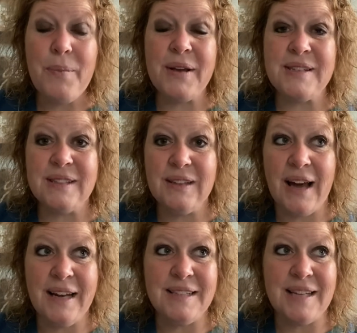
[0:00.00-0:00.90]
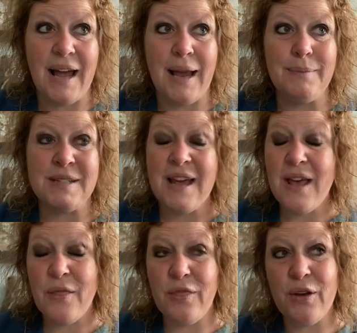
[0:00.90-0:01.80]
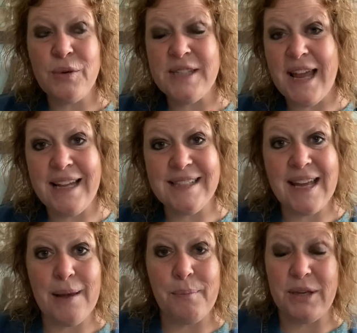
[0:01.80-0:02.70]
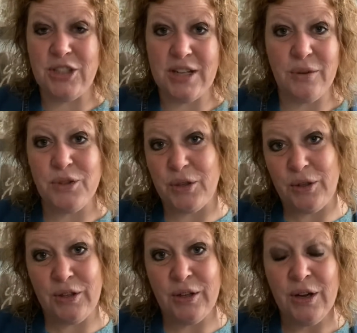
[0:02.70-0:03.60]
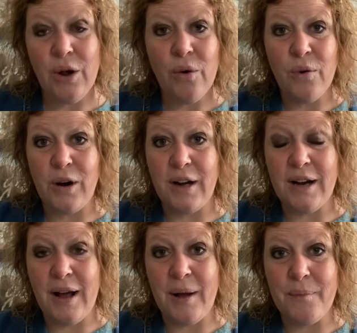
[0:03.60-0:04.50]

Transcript: because a lot of times those eggs can't be sheltered or